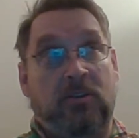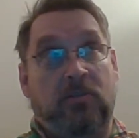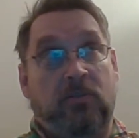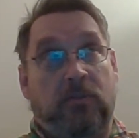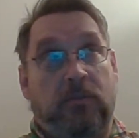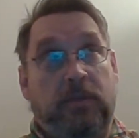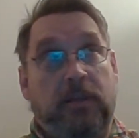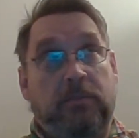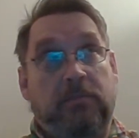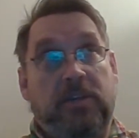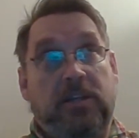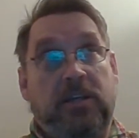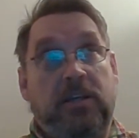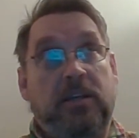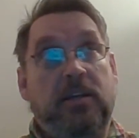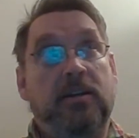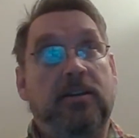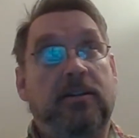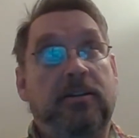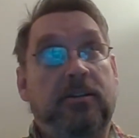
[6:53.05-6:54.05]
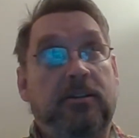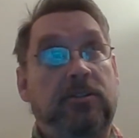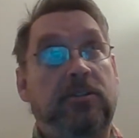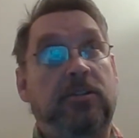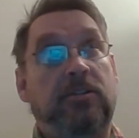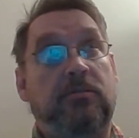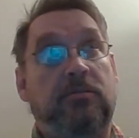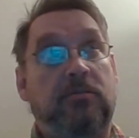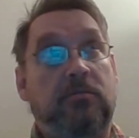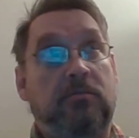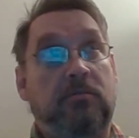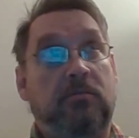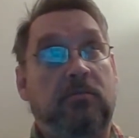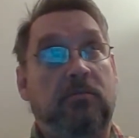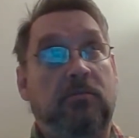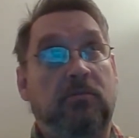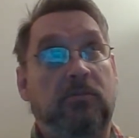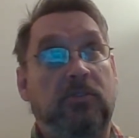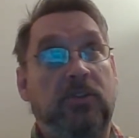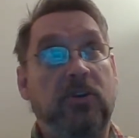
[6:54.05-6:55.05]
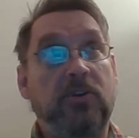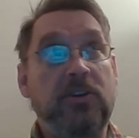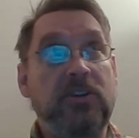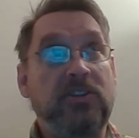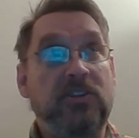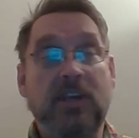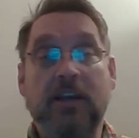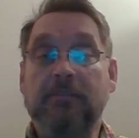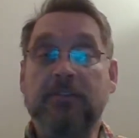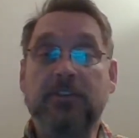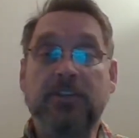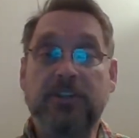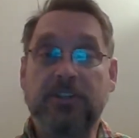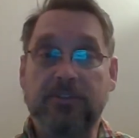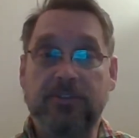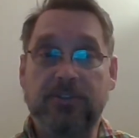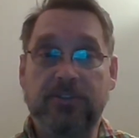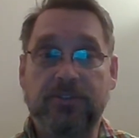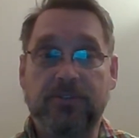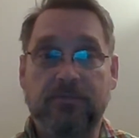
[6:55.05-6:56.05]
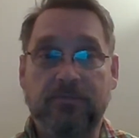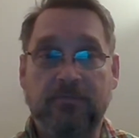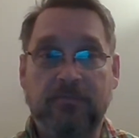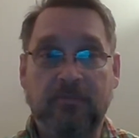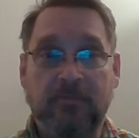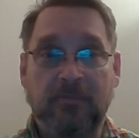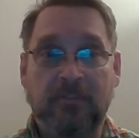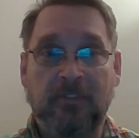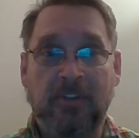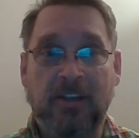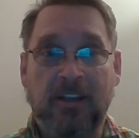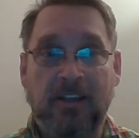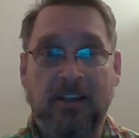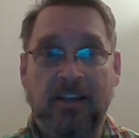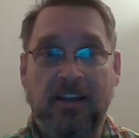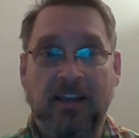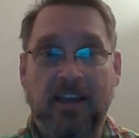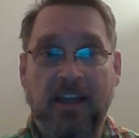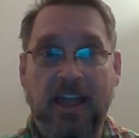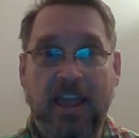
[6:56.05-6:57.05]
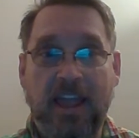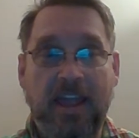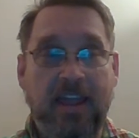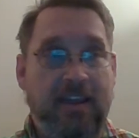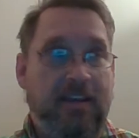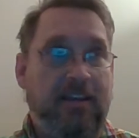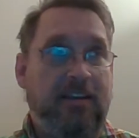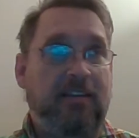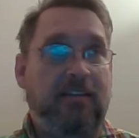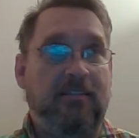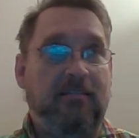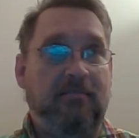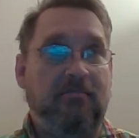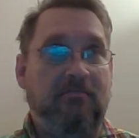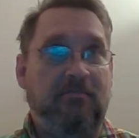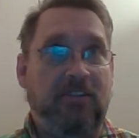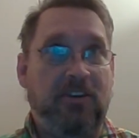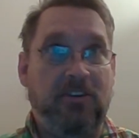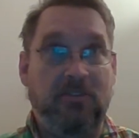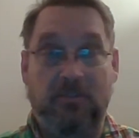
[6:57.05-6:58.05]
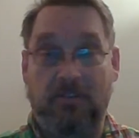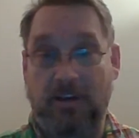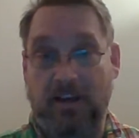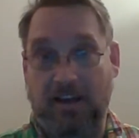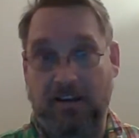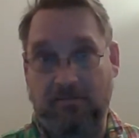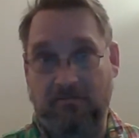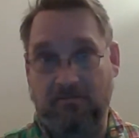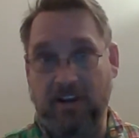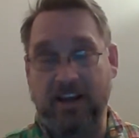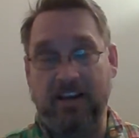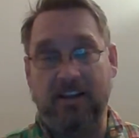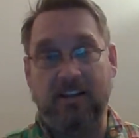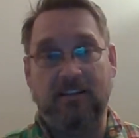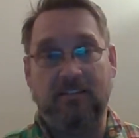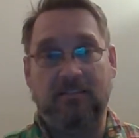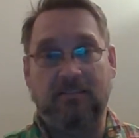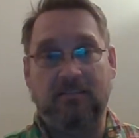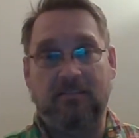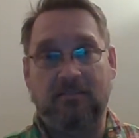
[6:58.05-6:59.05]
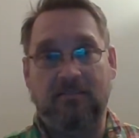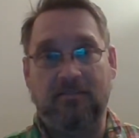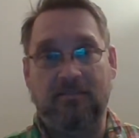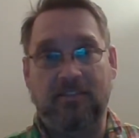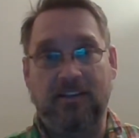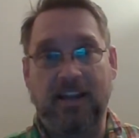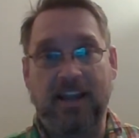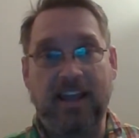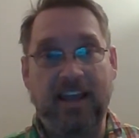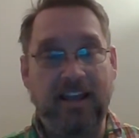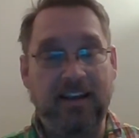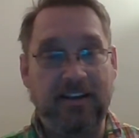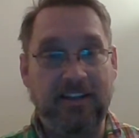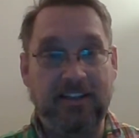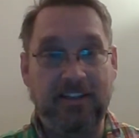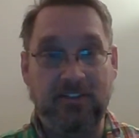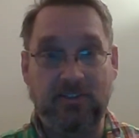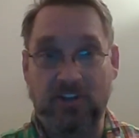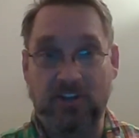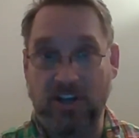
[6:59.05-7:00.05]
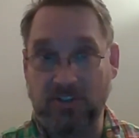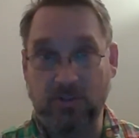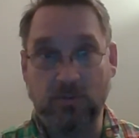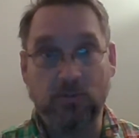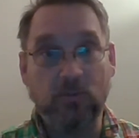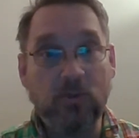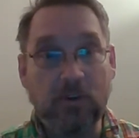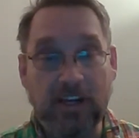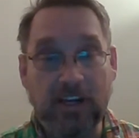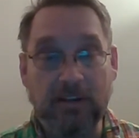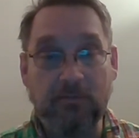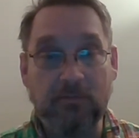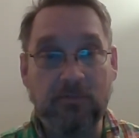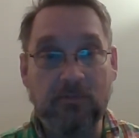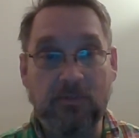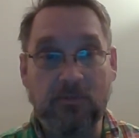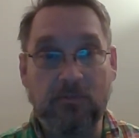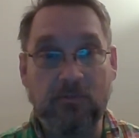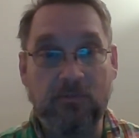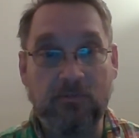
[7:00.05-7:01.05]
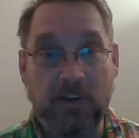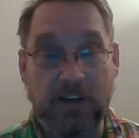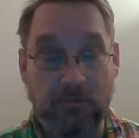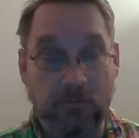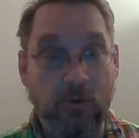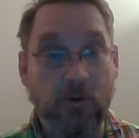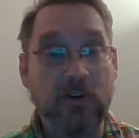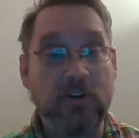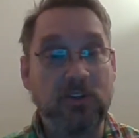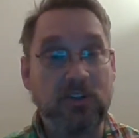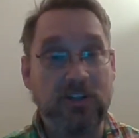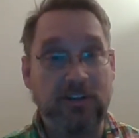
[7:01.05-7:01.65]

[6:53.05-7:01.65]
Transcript: what would that be, 37 years? And you know, I read it, and it doesn't work. It works